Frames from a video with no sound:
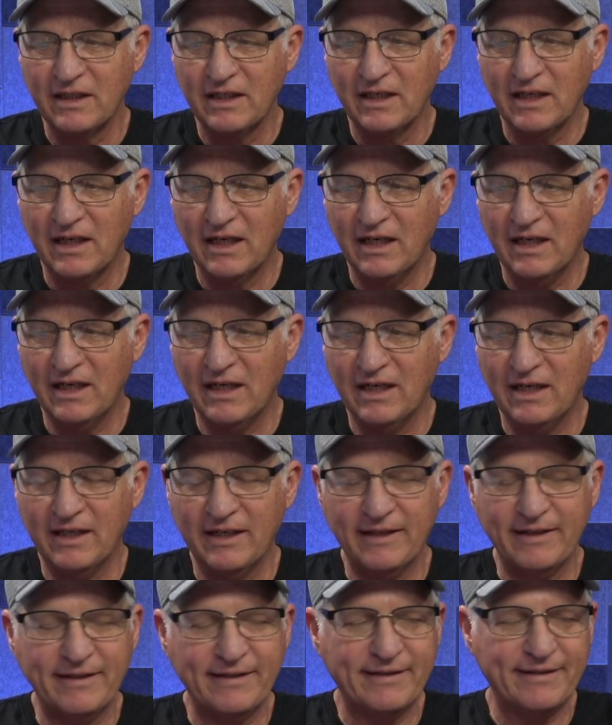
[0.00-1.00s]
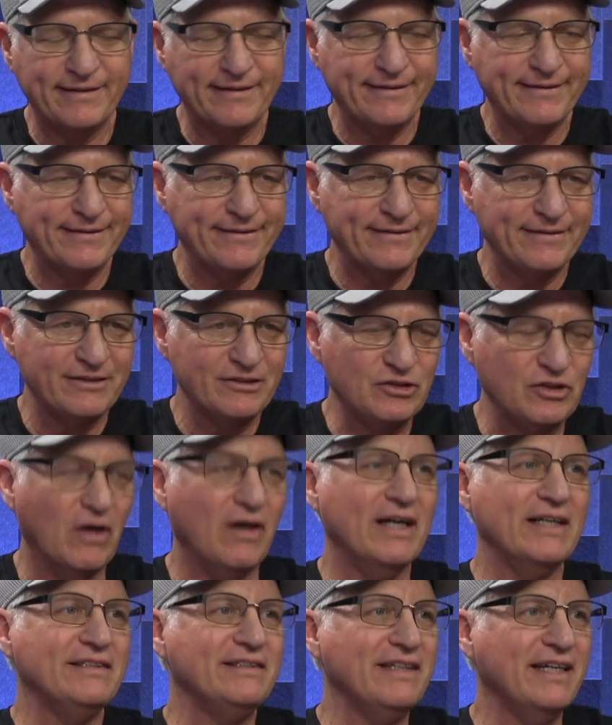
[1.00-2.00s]
Uh,
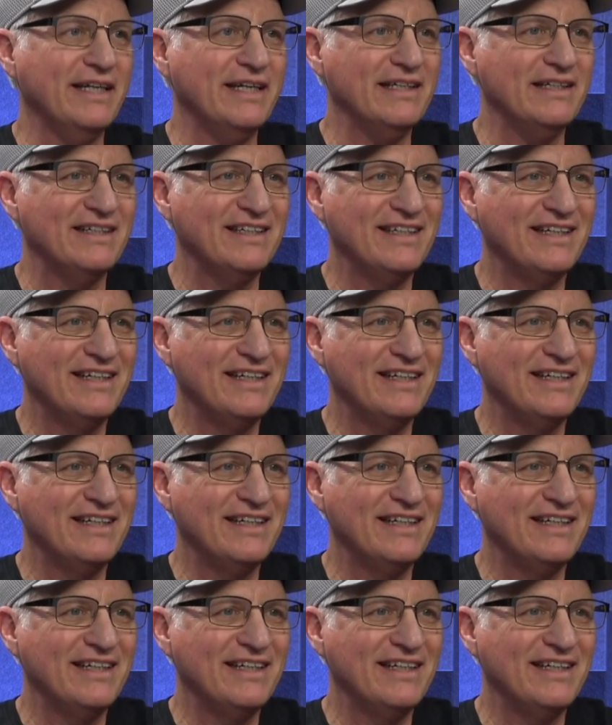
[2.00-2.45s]
daunting?